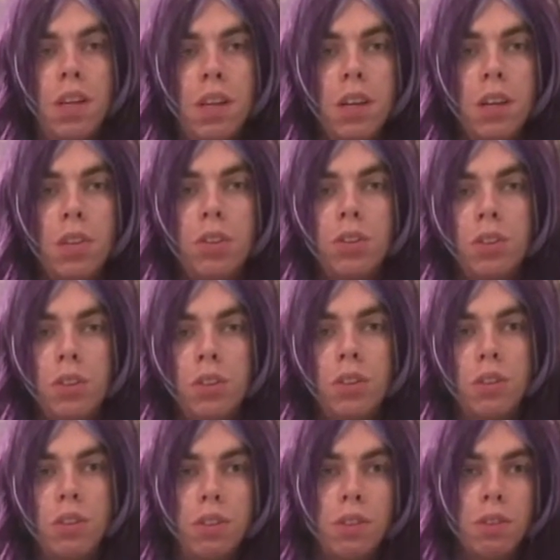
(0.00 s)
He holds
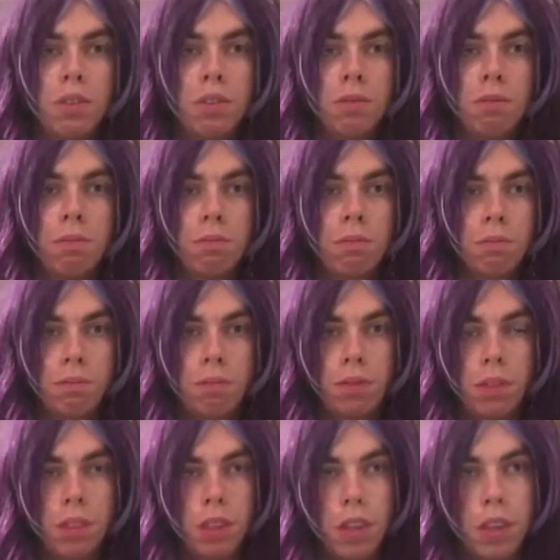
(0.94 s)
it
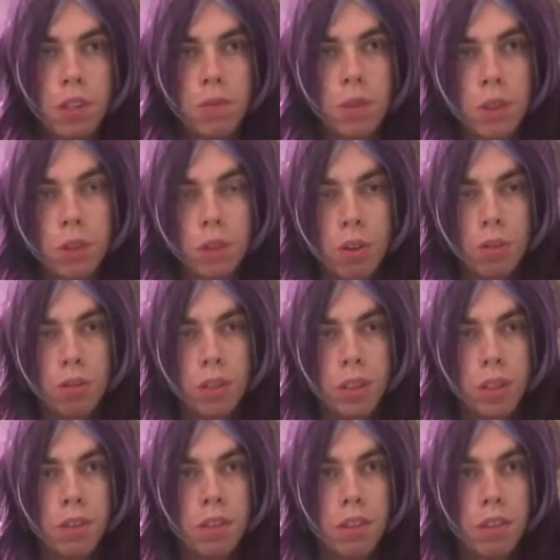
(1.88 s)
as one trophy.